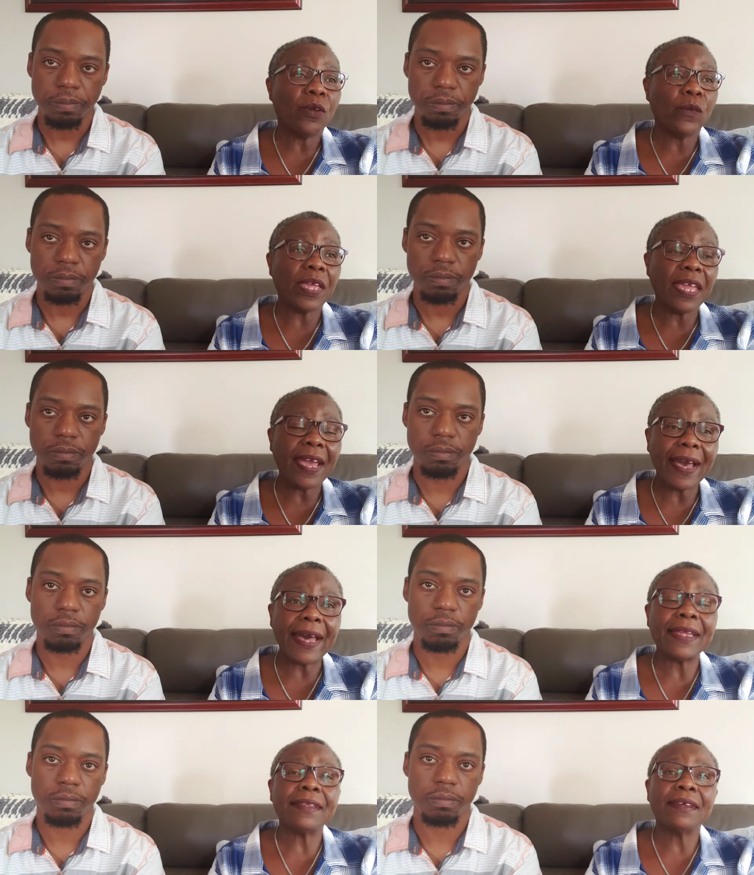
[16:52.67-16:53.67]
Speaker 1: we
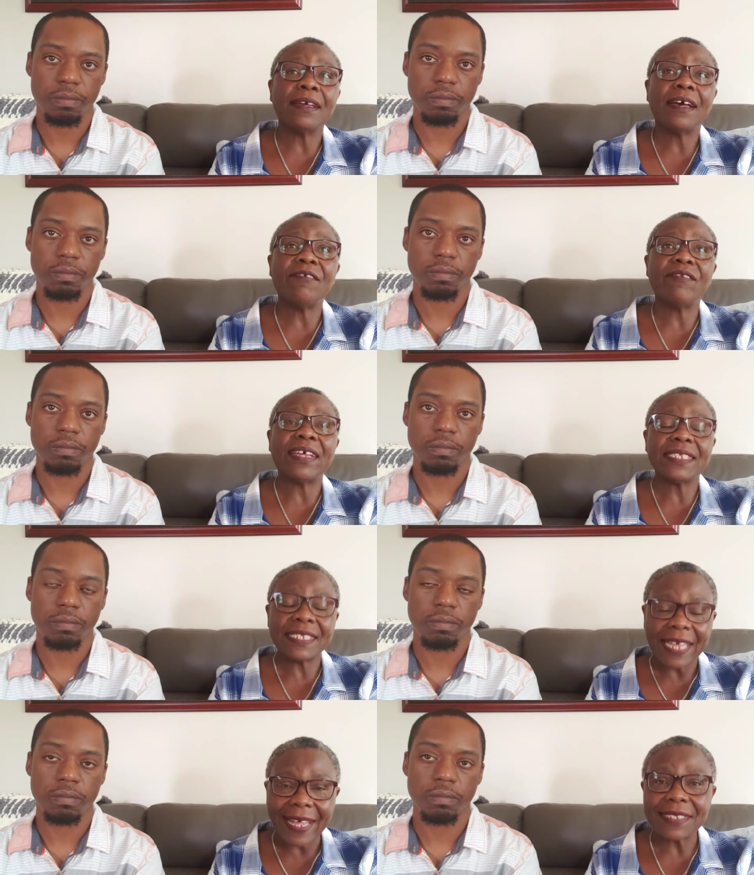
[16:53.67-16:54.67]
had a
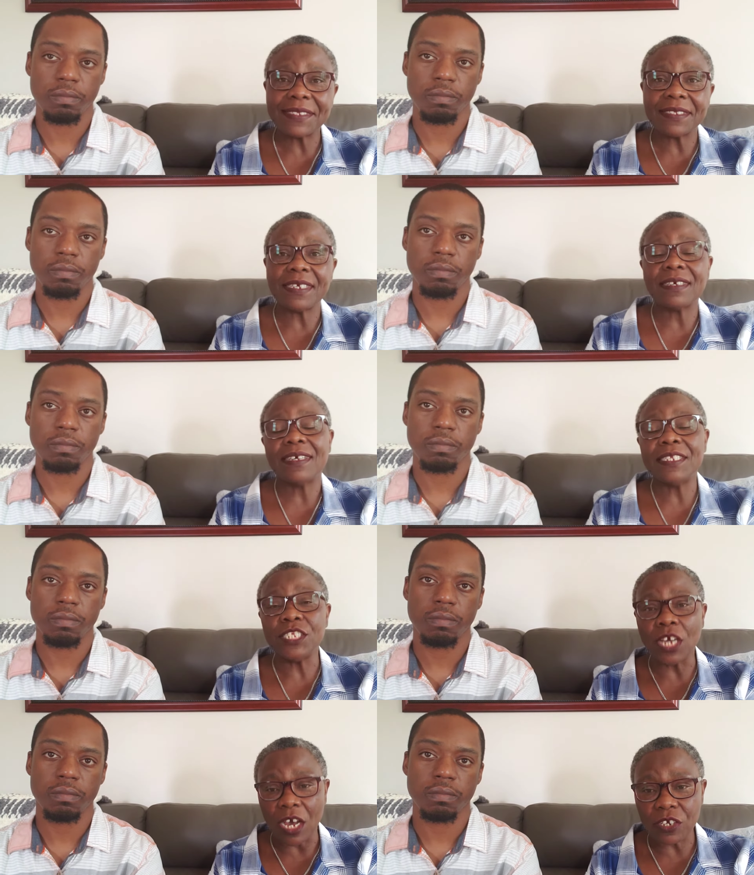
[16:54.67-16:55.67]
fantastic
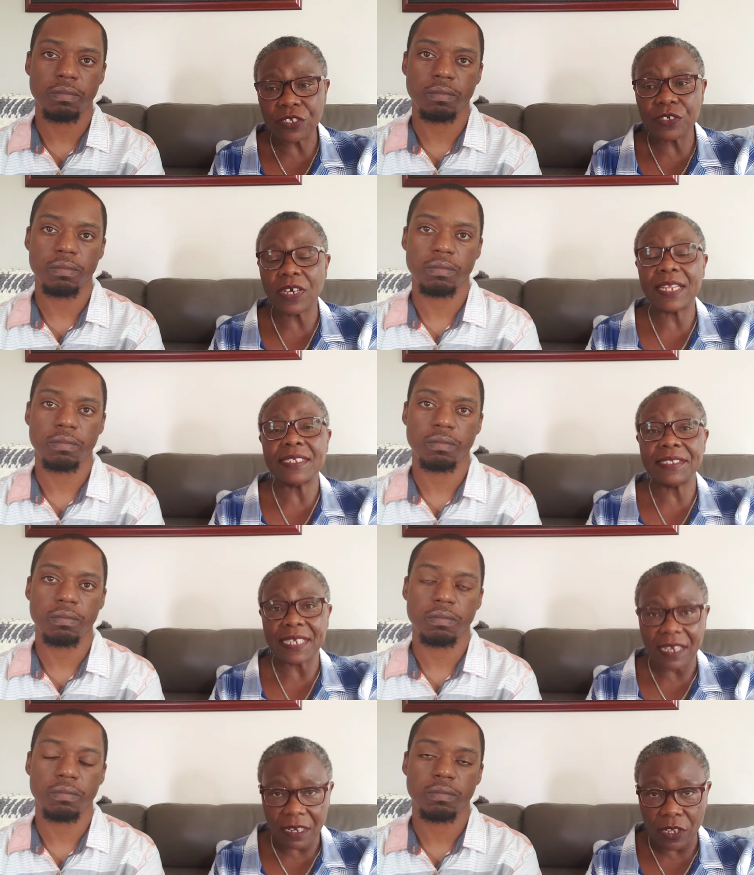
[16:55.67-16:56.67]
doctor at the
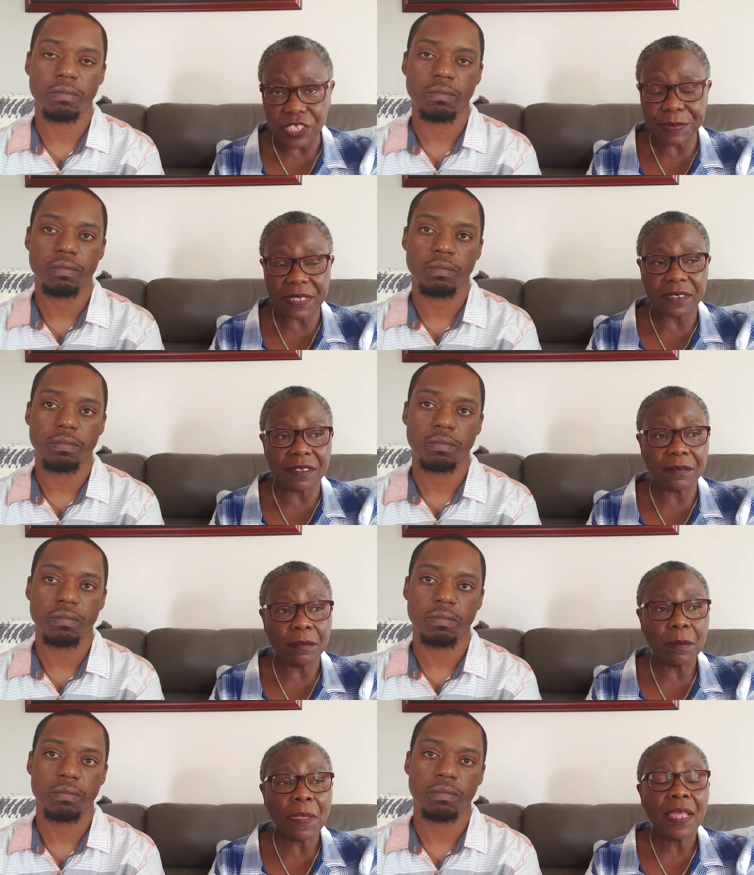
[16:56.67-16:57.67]
second hospital,
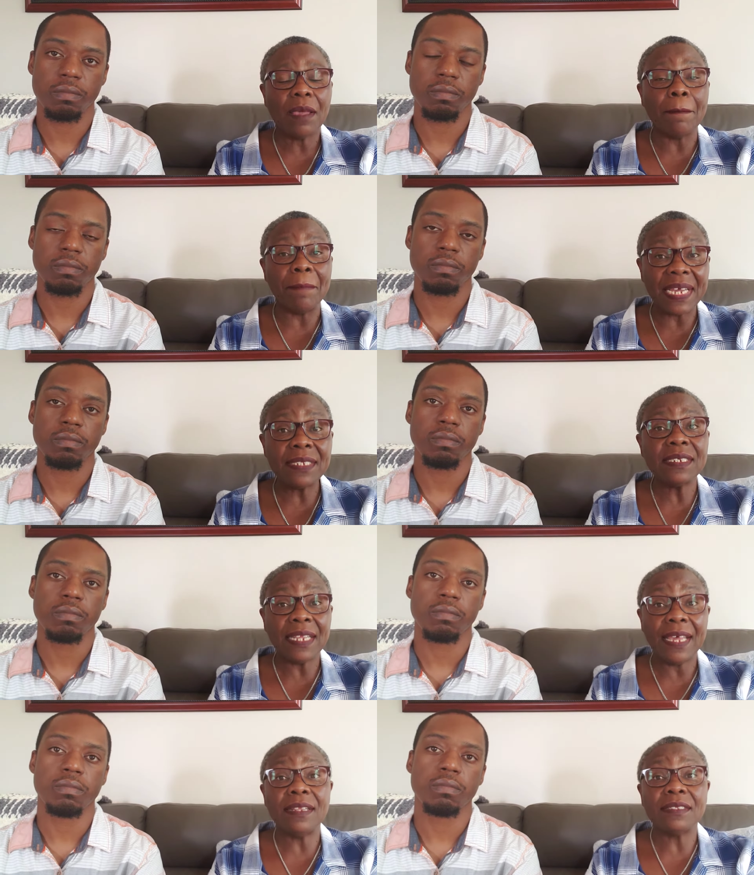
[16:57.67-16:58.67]
mental
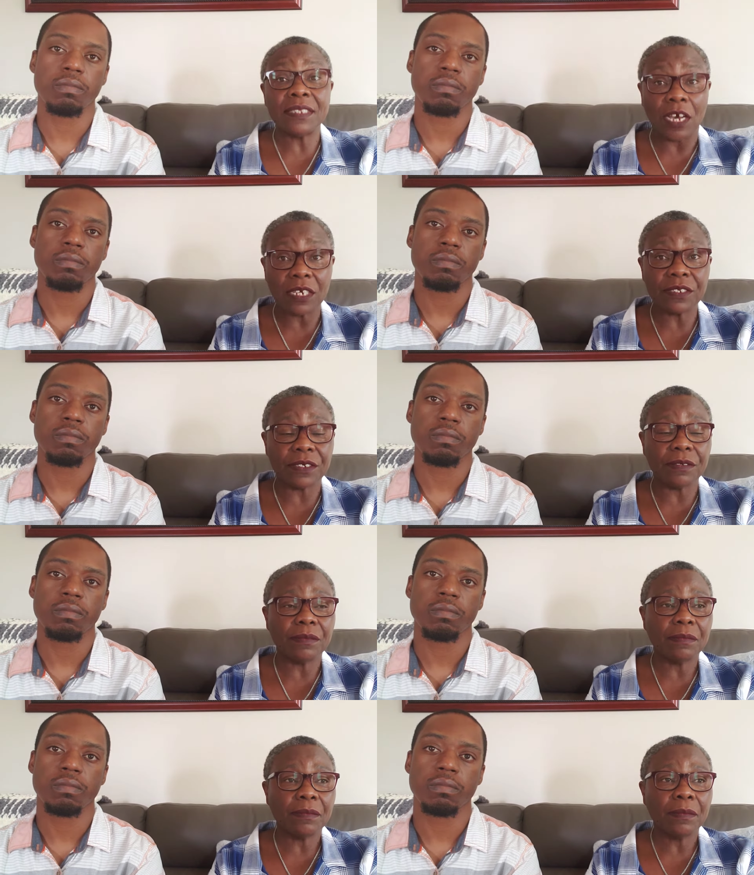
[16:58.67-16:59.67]
health doctor.
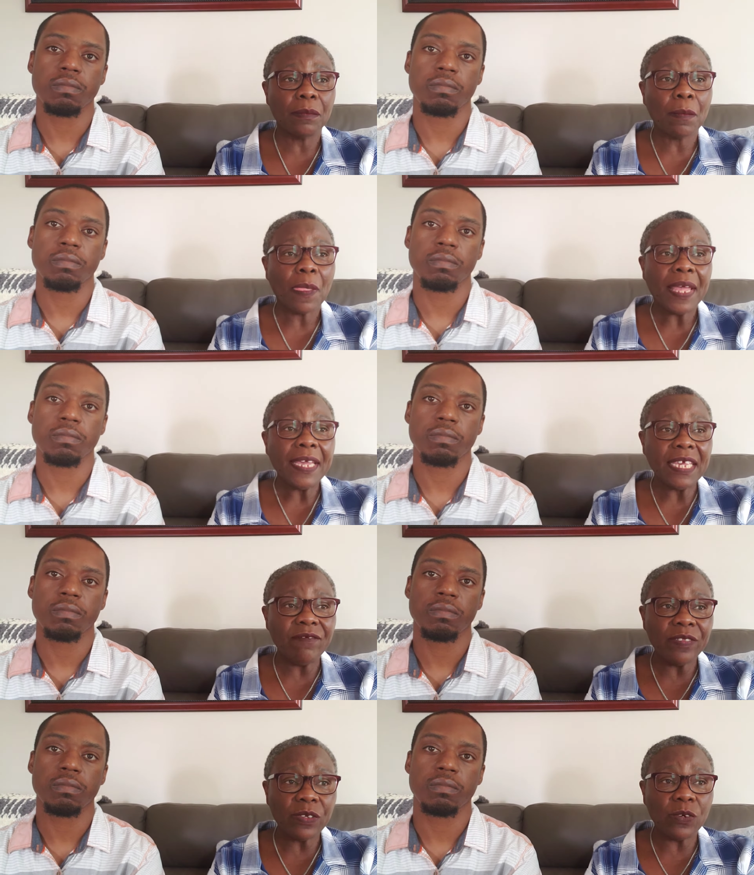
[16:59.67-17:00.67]

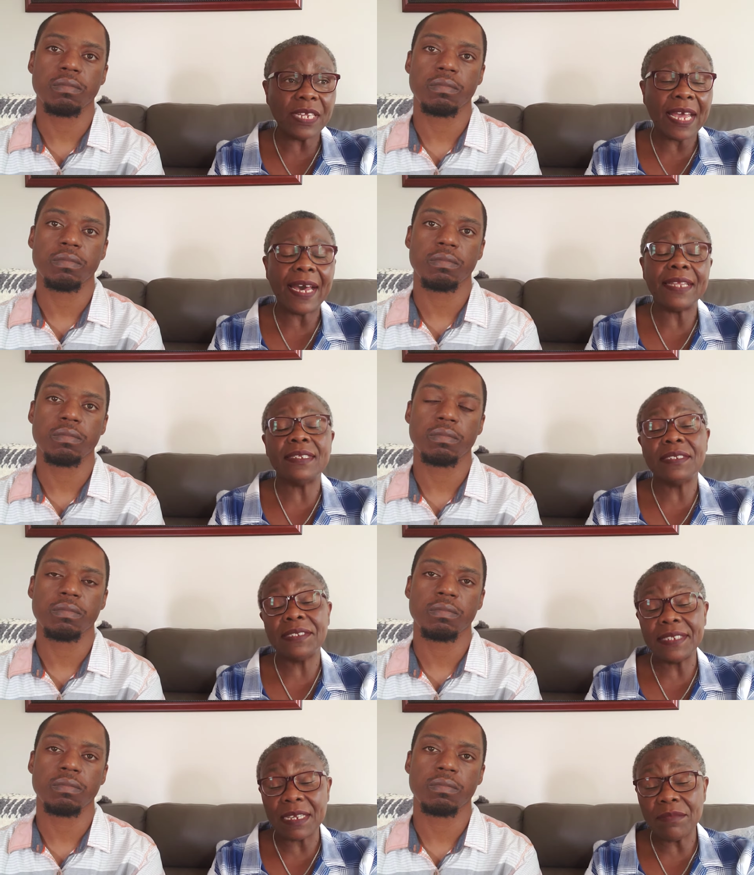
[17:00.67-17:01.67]
Even though they had the
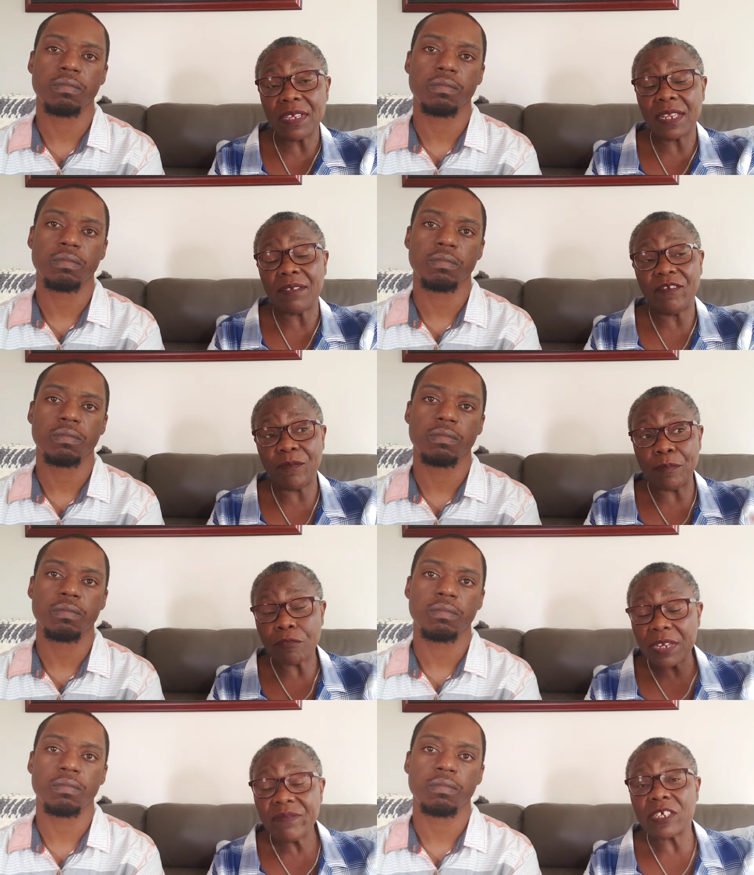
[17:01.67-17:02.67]
same thing at the
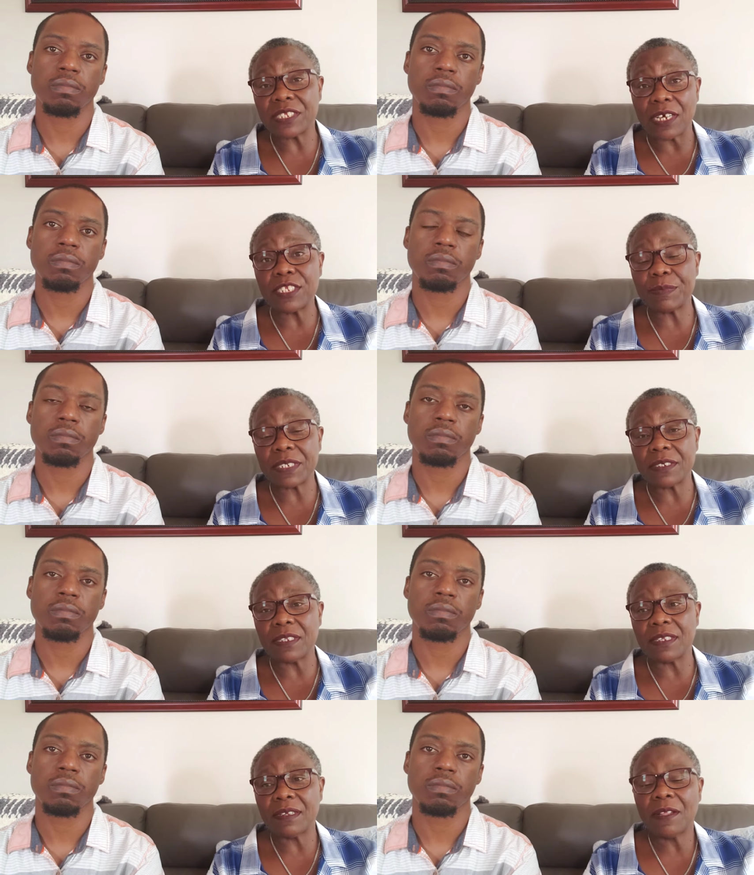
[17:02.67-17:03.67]
previous hospital,